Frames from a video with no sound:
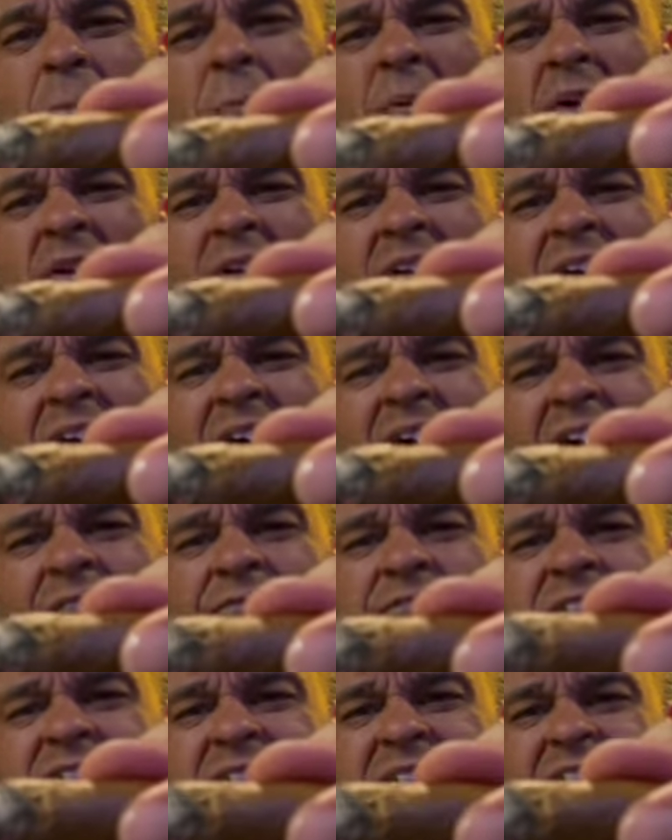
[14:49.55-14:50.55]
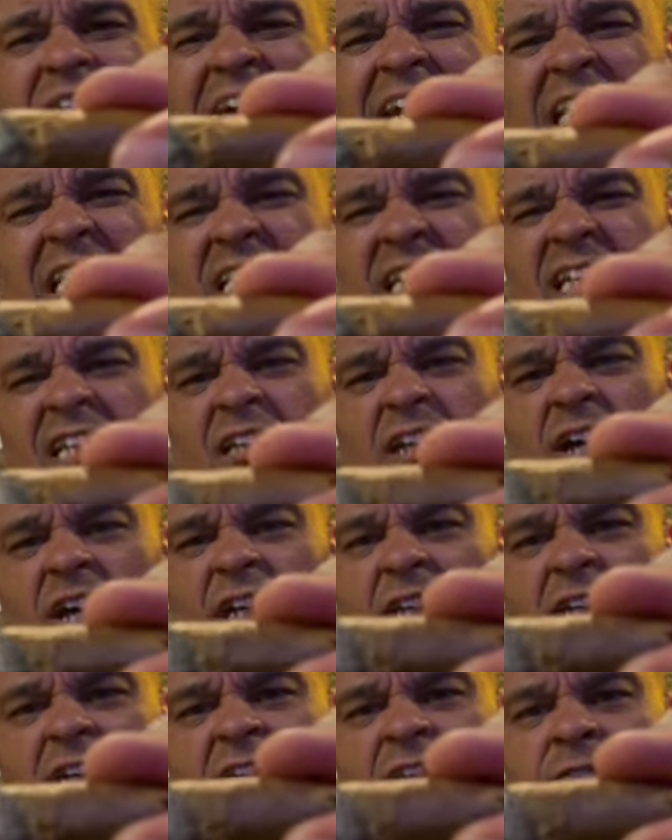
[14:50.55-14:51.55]
burning off slightly
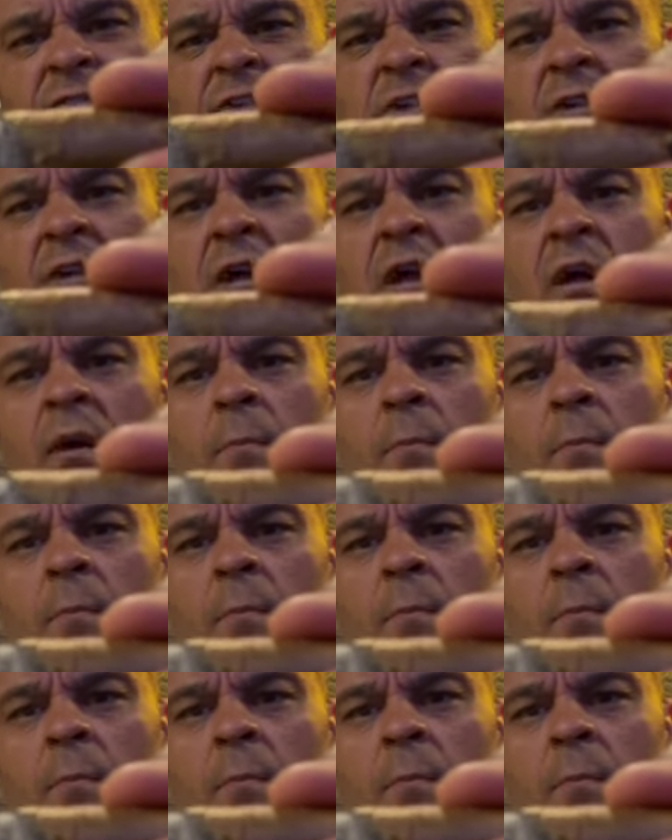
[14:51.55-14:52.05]
uneven,